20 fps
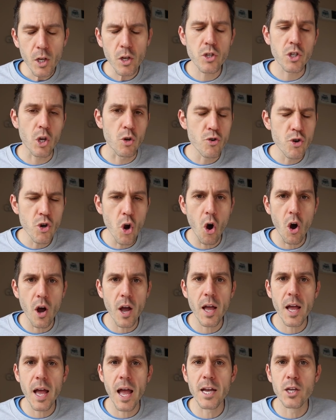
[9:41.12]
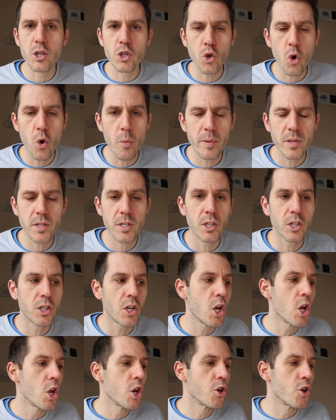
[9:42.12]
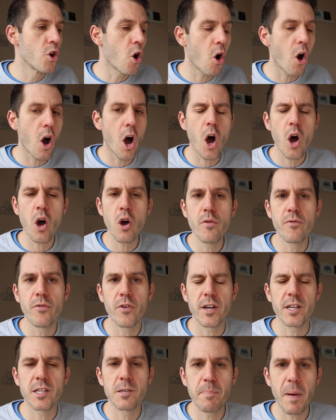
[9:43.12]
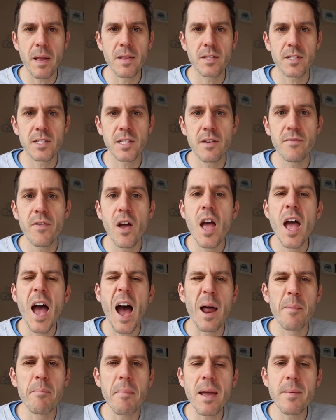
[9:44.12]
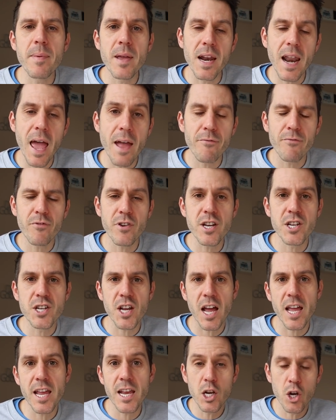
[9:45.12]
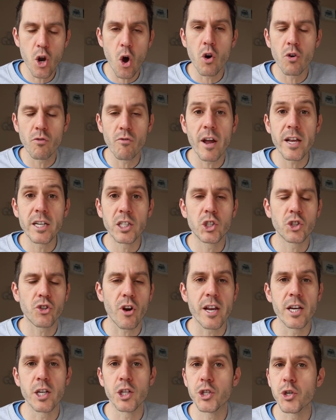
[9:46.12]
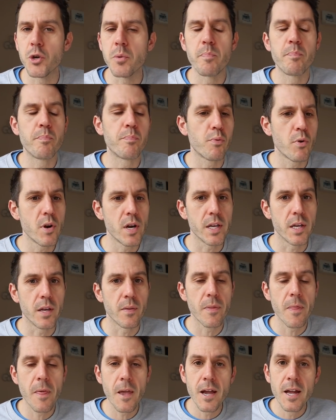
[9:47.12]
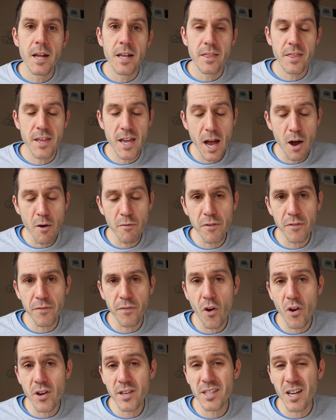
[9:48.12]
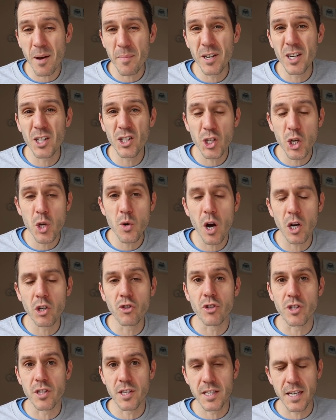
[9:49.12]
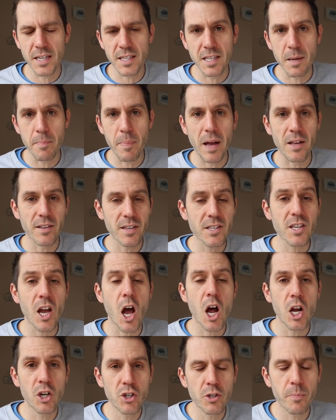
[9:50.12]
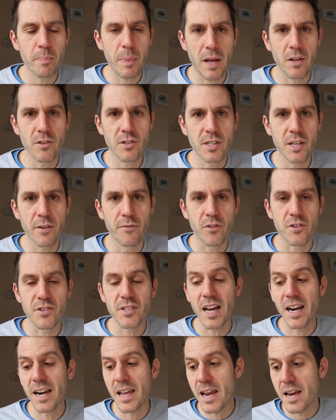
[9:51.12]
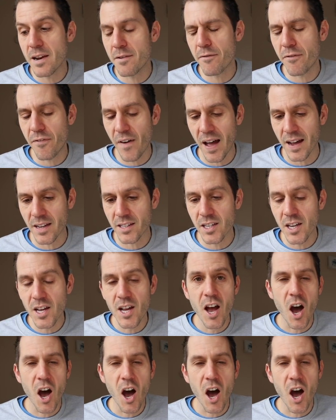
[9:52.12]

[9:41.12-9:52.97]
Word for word: So not exorbitant, not over expensive, and maybe an everyday long range training shoe, brilliant. The Alpha Flies come in at £260, that's £100 difference, and in fact,